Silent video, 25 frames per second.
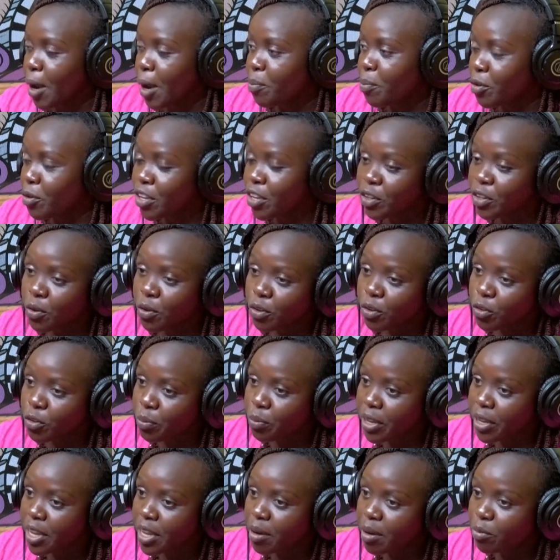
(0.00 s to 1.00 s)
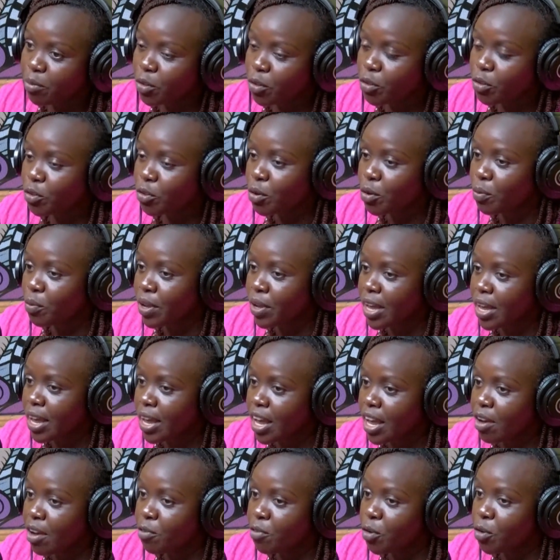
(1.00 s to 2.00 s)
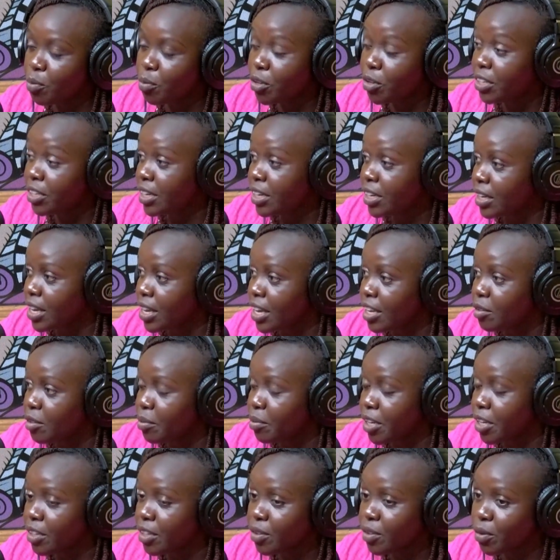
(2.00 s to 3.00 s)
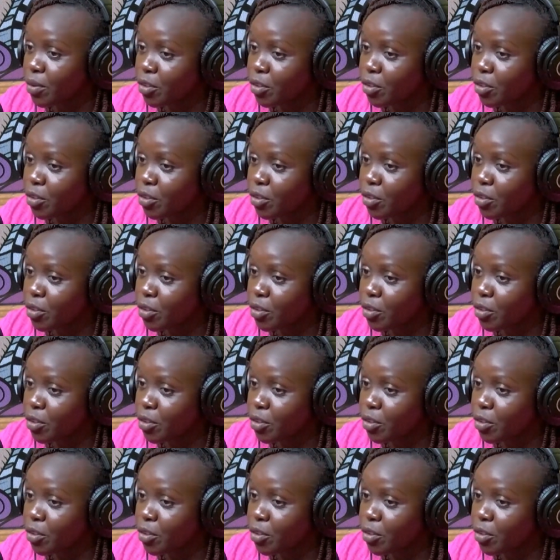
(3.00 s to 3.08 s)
a project called Tumikia Mtoto. We have community engagement